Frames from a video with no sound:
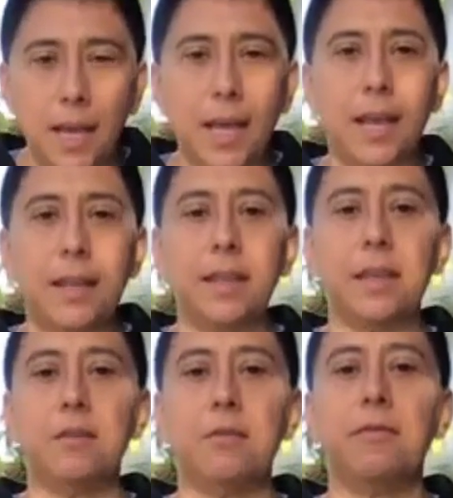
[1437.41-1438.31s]
and
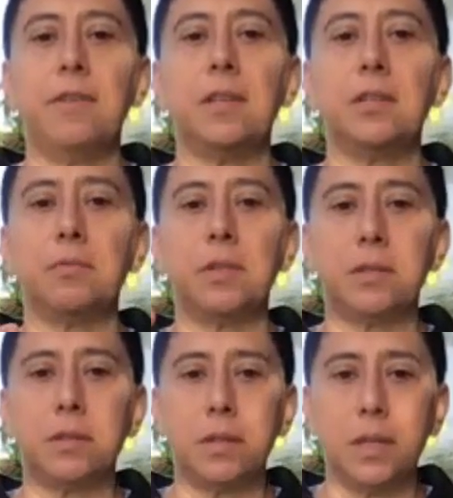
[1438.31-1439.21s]
you finish with
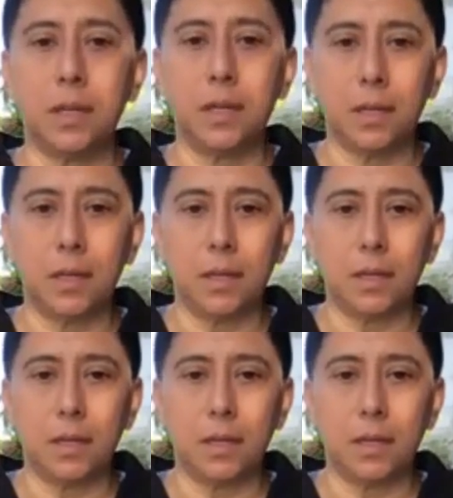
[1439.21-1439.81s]
3